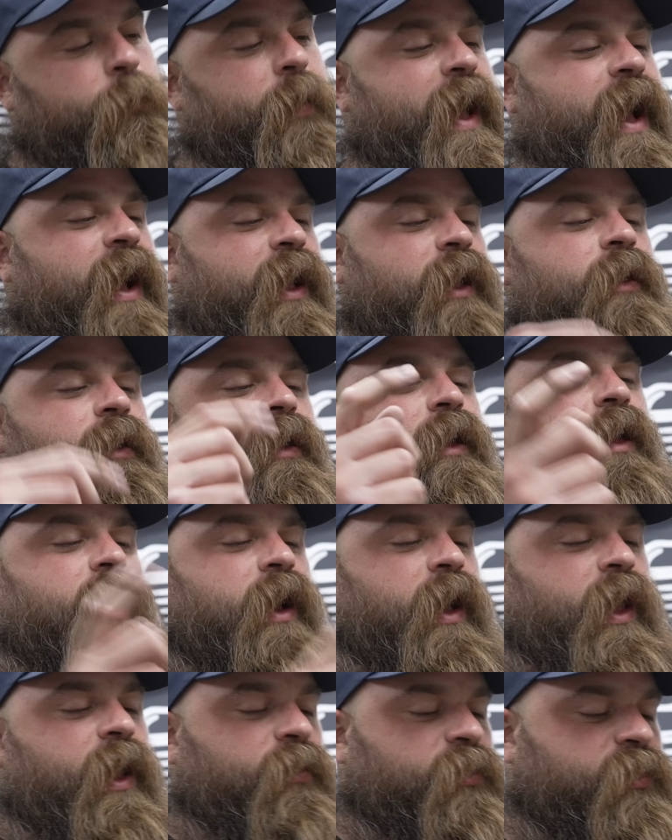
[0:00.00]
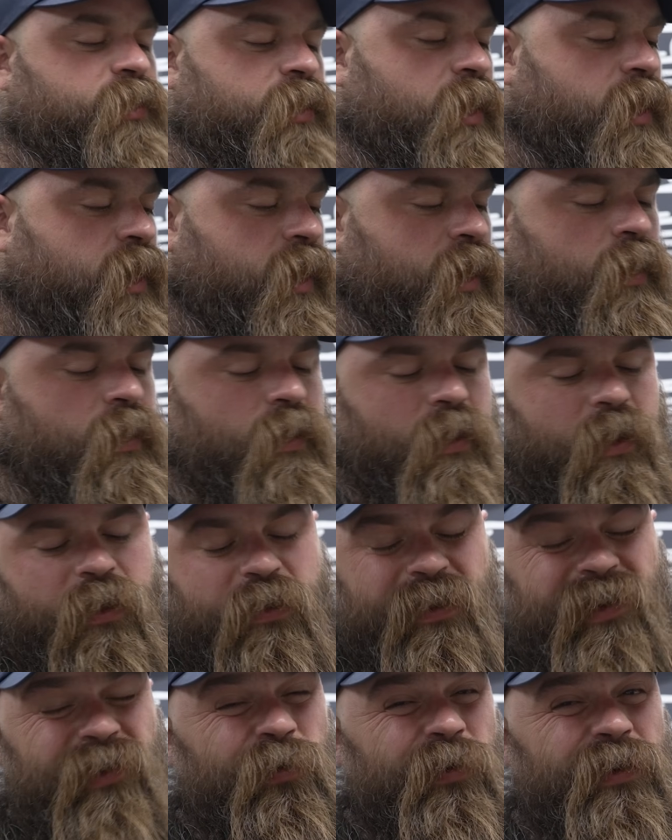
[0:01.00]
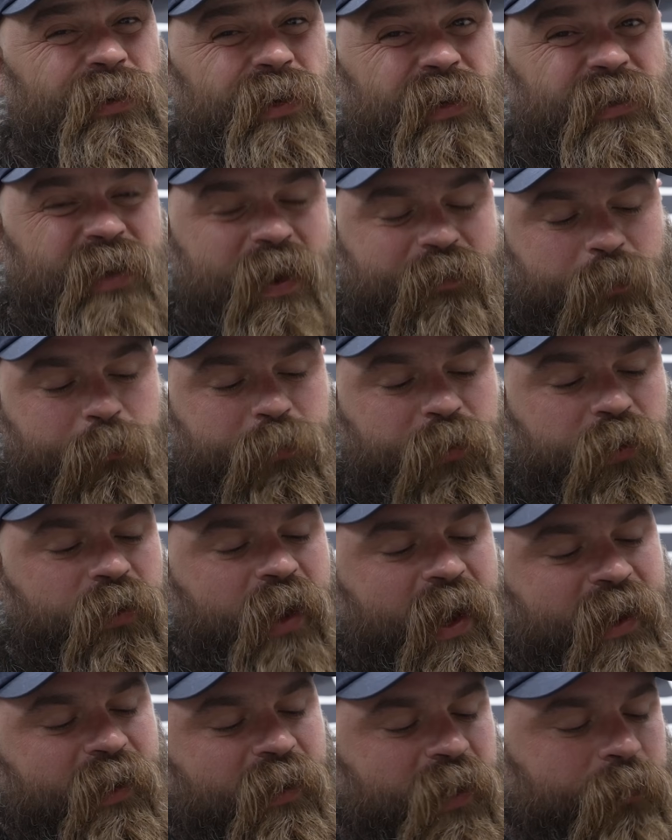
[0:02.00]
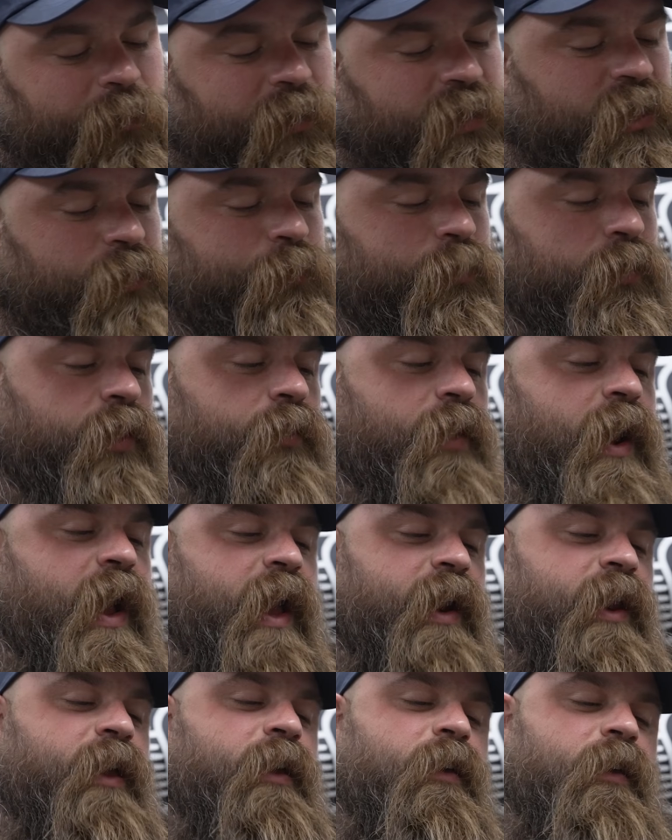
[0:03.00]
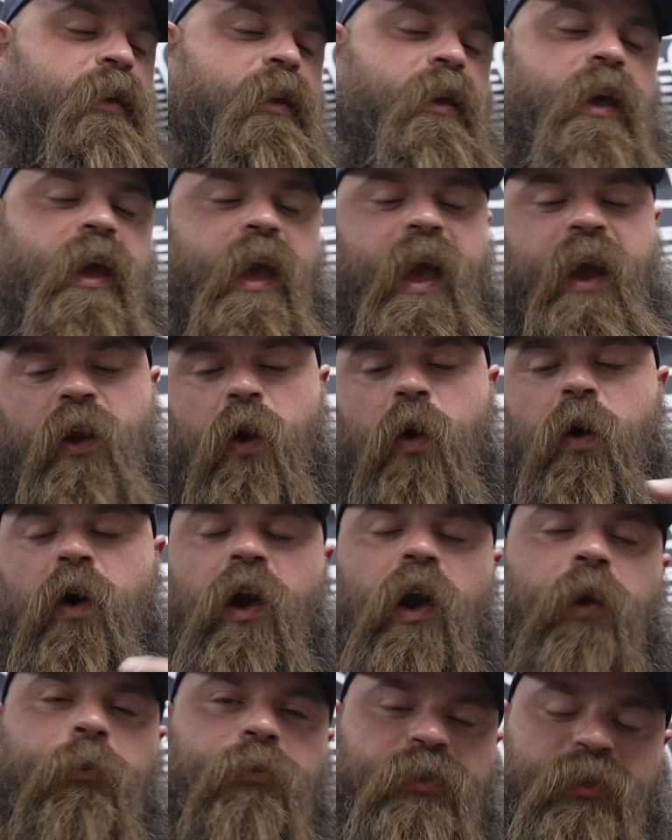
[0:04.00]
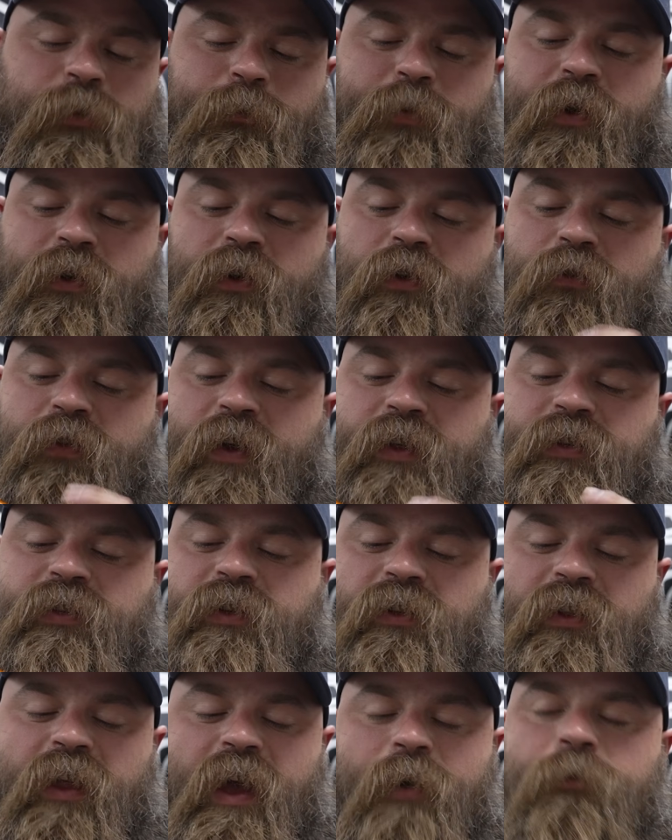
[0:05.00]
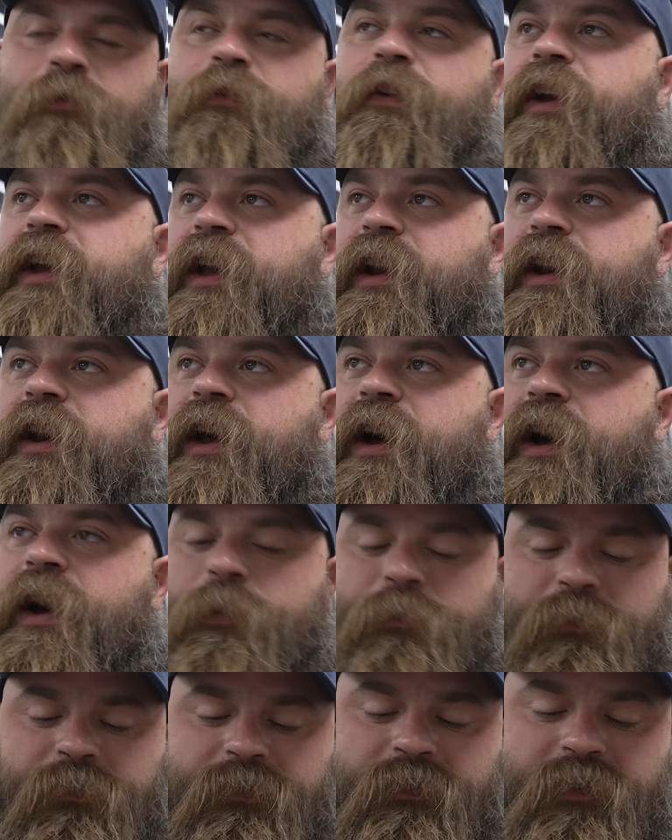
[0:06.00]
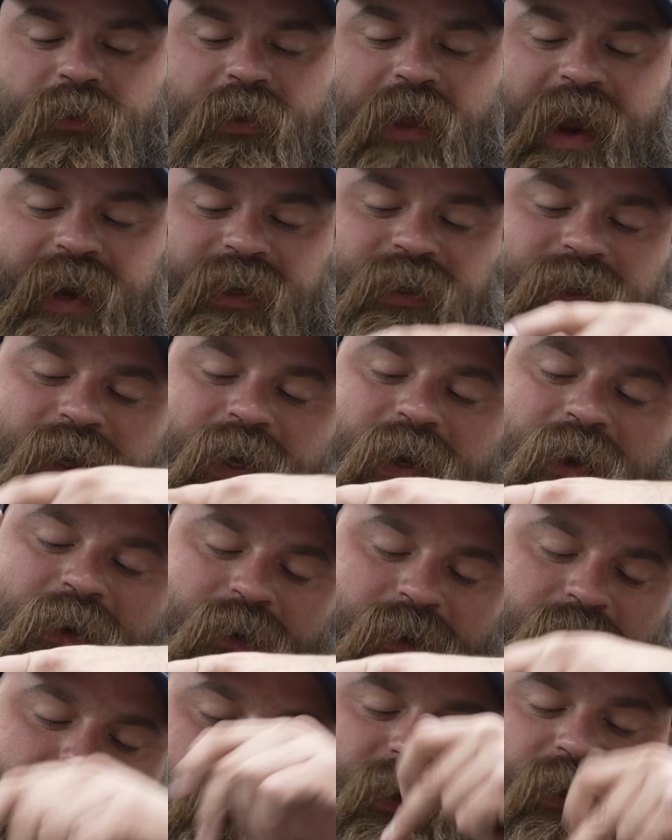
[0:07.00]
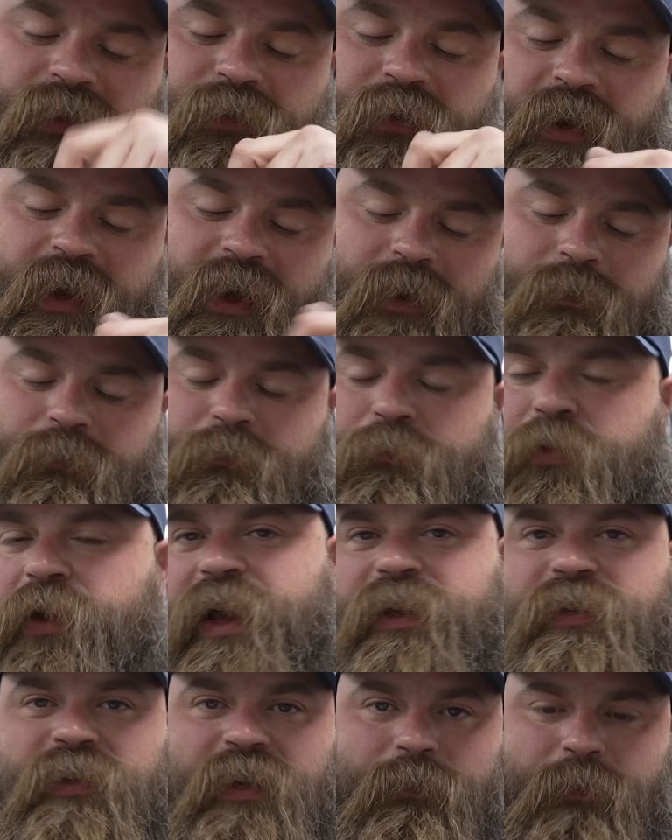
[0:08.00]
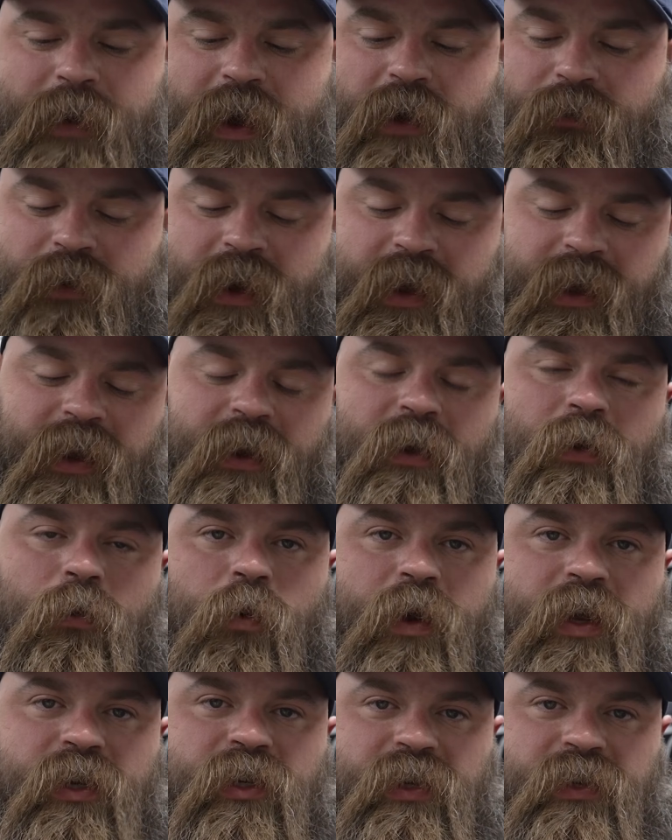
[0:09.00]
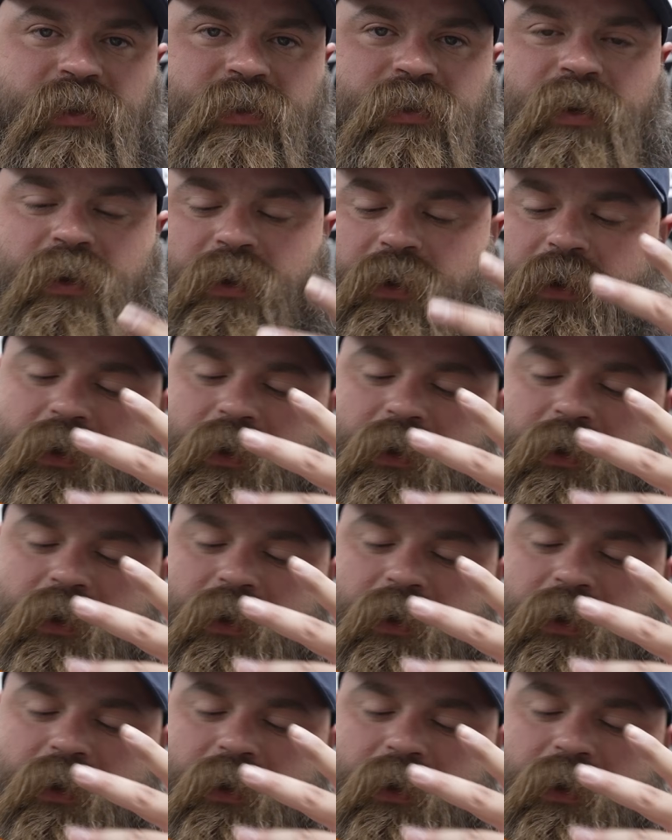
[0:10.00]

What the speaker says: pack. A Hellstar. This one does have a blue light on it, which is pretty rad. Echo Arms Superior Defense collab fucking light on this fucking plastic mount right here, which is